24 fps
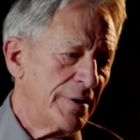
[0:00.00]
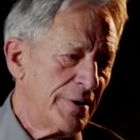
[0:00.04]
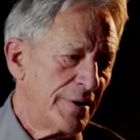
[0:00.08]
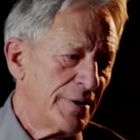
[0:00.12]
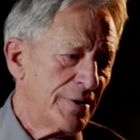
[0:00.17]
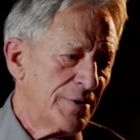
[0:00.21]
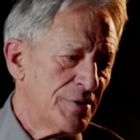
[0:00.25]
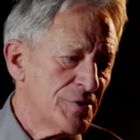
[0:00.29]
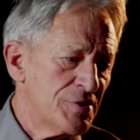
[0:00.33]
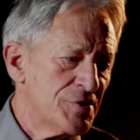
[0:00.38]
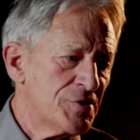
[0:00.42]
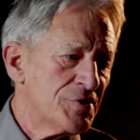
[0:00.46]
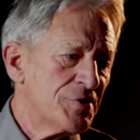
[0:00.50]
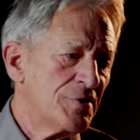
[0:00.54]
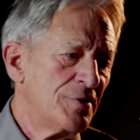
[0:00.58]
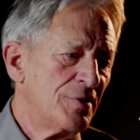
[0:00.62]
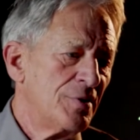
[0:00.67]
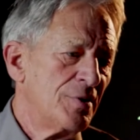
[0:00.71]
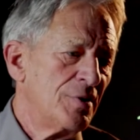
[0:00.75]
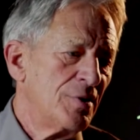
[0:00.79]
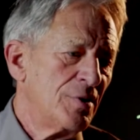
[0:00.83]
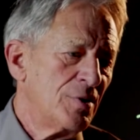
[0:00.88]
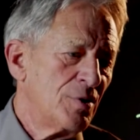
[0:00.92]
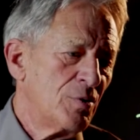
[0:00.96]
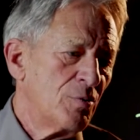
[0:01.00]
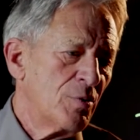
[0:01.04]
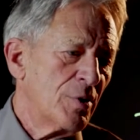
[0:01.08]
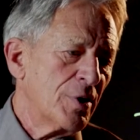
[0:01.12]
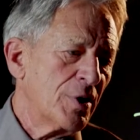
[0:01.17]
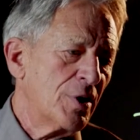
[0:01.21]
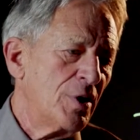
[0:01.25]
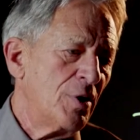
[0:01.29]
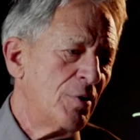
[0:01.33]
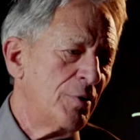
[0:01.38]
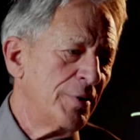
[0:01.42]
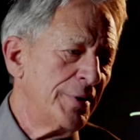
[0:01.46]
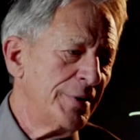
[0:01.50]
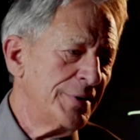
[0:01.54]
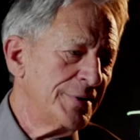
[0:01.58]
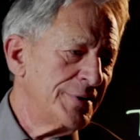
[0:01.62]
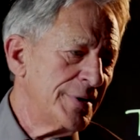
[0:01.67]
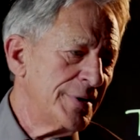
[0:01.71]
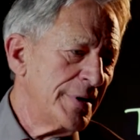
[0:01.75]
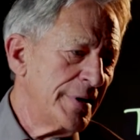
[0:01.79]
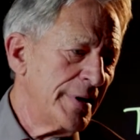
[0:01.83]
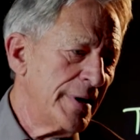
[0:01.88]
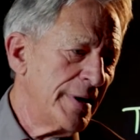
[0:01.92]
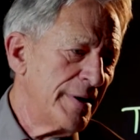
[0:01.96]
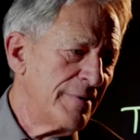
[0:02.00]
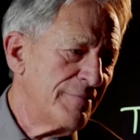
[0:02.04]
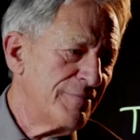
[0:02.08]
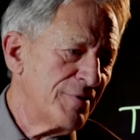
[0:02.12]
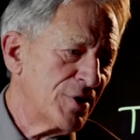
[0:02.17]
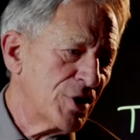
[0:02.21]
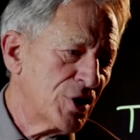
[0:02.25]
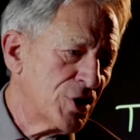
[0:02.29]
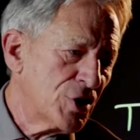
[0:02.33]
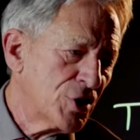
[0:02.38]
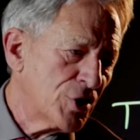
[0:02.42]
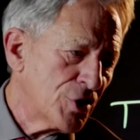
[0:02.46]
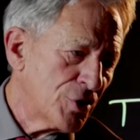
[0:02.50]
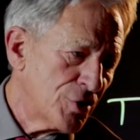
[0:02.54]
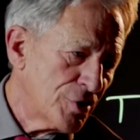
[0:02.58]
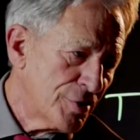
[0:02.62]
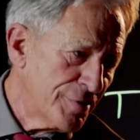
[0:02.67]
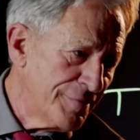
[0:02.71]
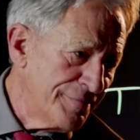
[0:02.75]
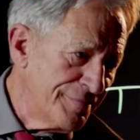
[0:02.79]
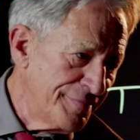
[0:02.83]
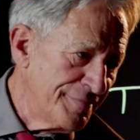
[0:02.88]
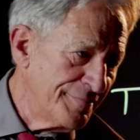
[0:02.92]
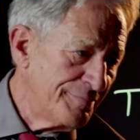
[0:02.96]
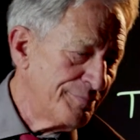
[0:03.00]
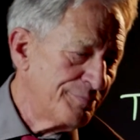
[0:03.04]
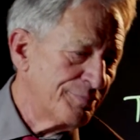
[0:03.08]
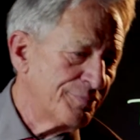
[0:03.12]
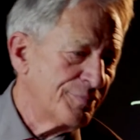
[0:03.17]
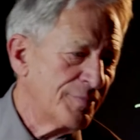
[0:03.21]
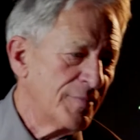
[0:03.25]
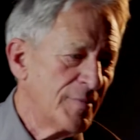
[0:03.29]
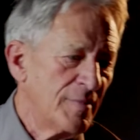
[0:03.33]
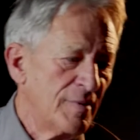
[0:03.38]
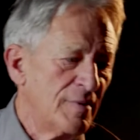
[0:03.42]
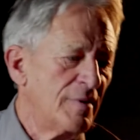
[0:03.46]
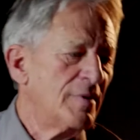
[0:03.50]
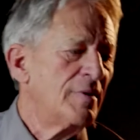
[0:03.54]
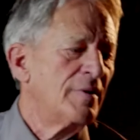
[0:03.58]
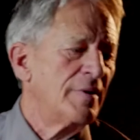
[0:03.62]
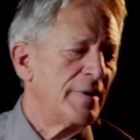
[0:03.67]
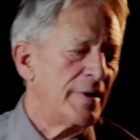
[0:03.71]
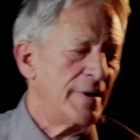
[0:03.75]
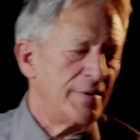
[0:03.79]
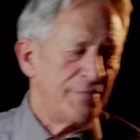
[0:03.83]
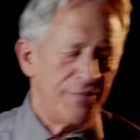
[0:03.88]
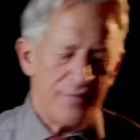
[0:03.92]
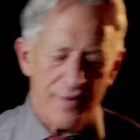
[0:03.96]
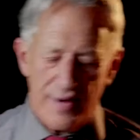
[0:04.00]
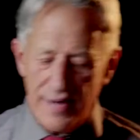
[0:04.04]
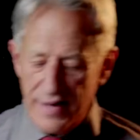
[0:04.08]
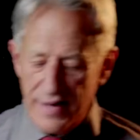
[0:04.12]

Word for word: is we're going to have a curve, and